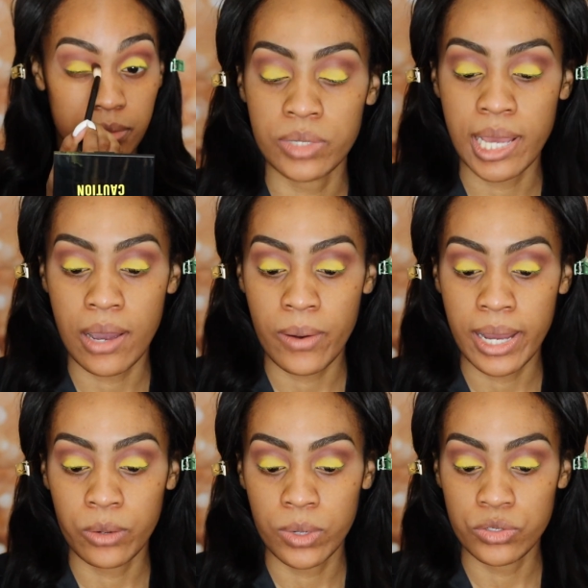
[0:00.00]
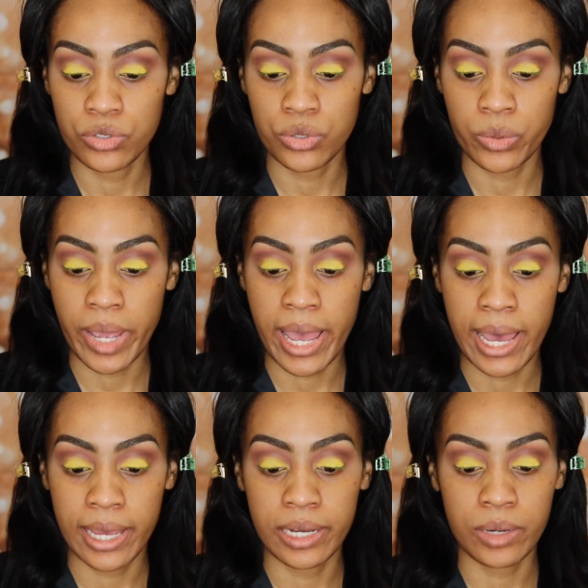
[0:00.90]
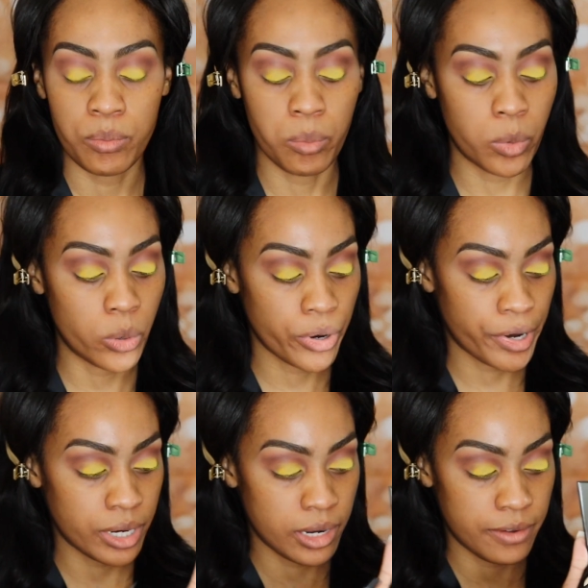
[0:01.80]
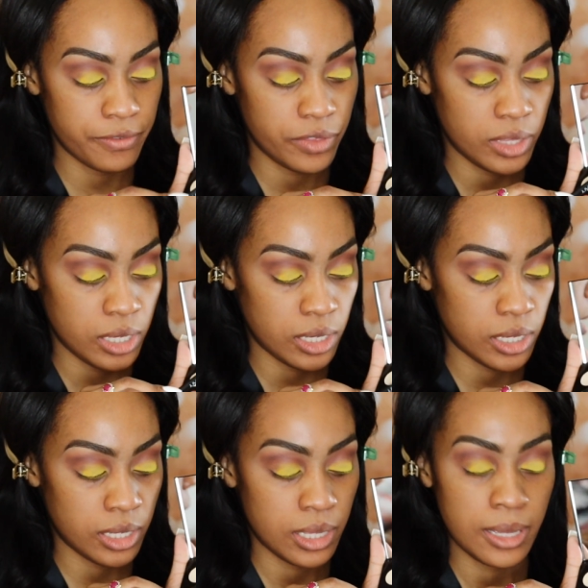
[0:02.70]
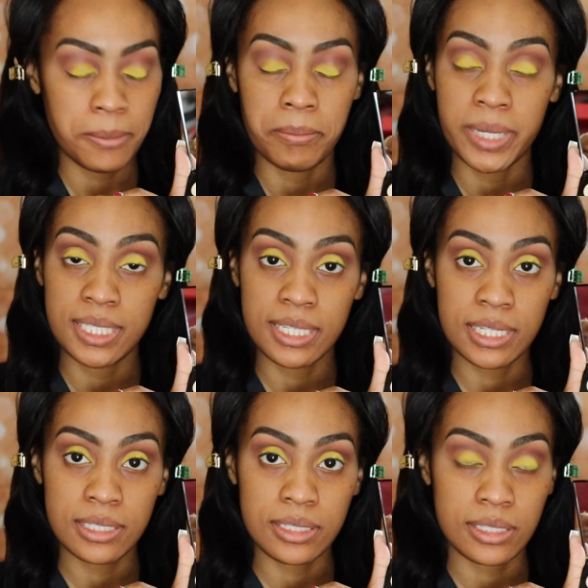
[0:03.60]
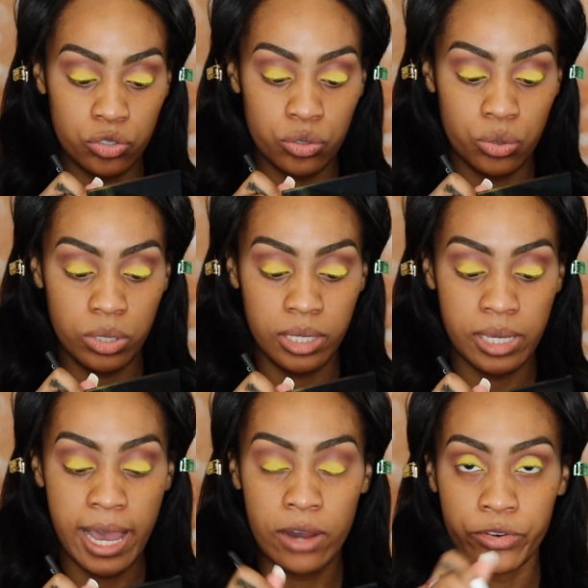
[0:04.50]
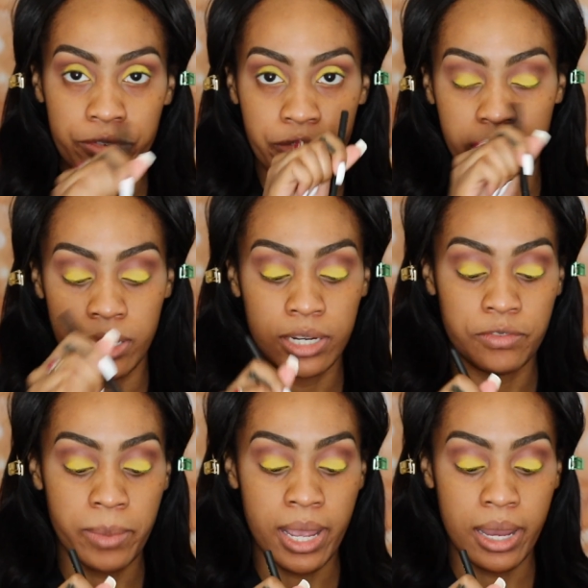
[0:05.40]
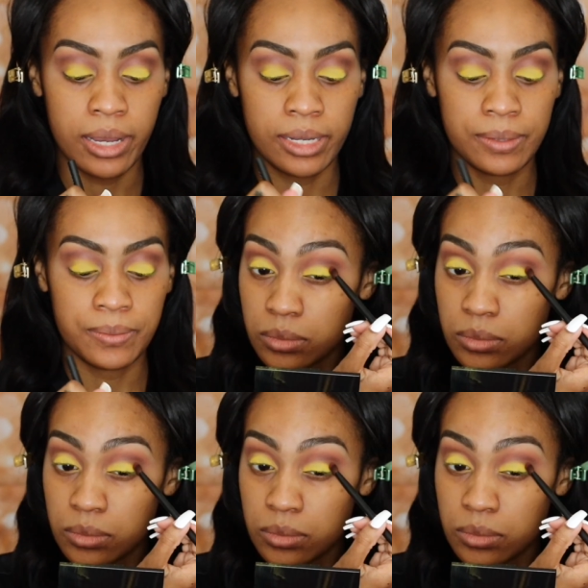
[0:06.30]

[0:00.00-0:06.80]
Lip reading: Now I want to add more of the Maintenance to the outer V of my eye.